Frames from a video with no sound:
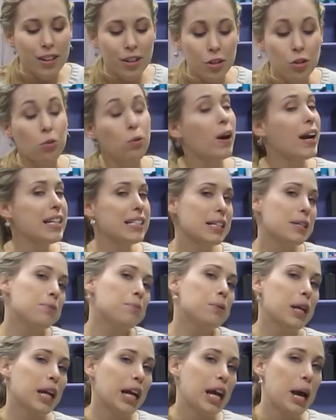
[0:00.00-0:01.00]
crazy
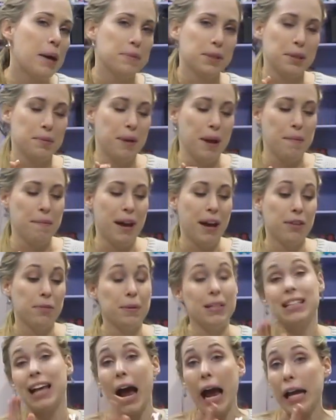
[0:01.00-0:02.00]
when it comes to my
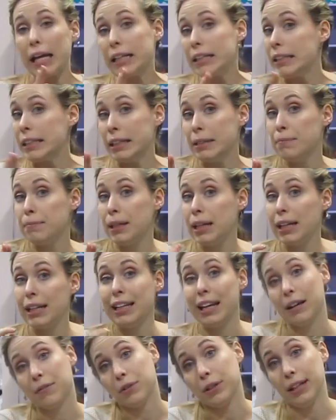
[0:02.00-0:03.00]
mouthpiece. I clean
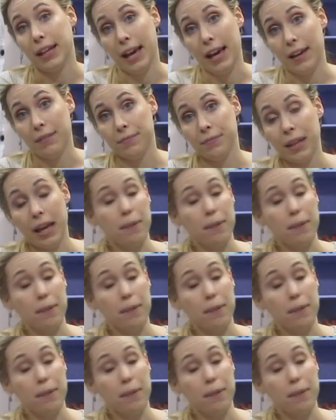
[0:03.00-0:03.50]
mine every day.